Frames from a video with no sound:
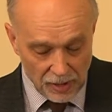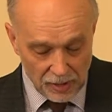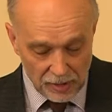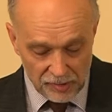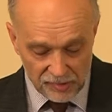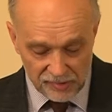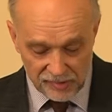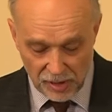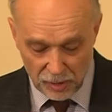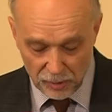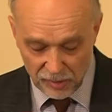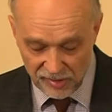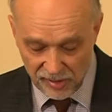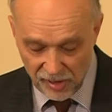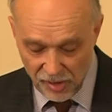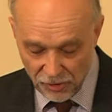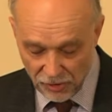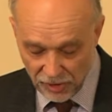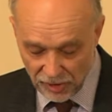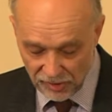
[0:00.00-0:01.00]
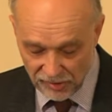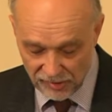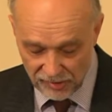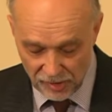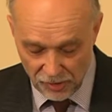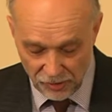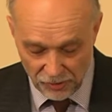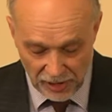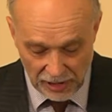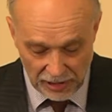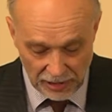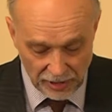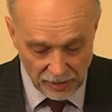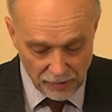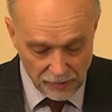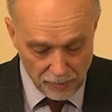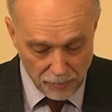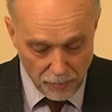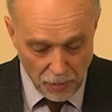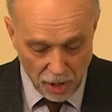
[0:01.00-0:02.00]
It sounds serious. Really,
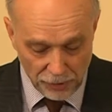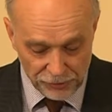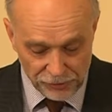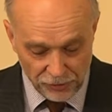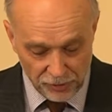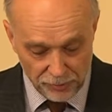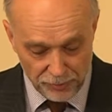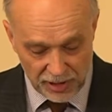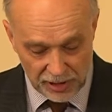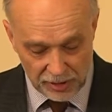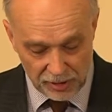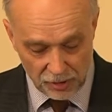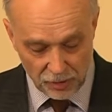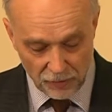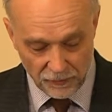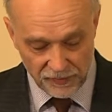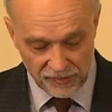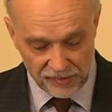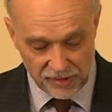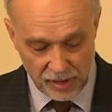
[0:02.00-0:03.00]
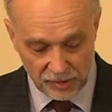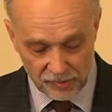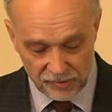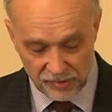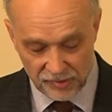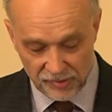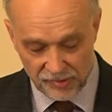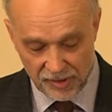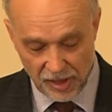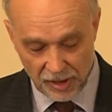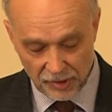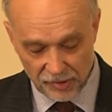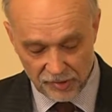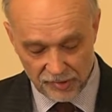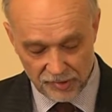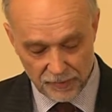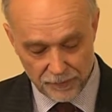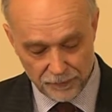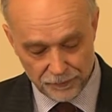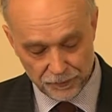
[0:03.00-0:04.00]
the modern meaning of sex is
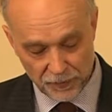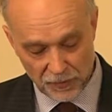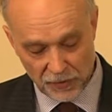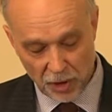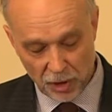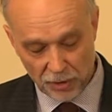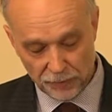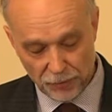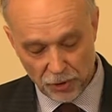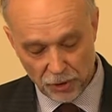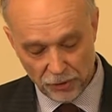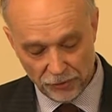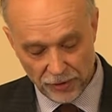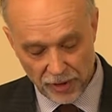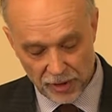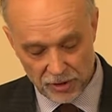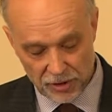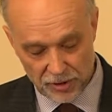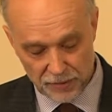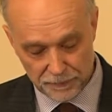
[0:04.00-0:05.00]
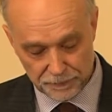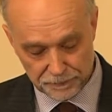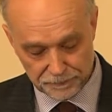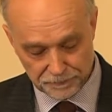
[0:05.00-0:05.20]
sex, not procreation.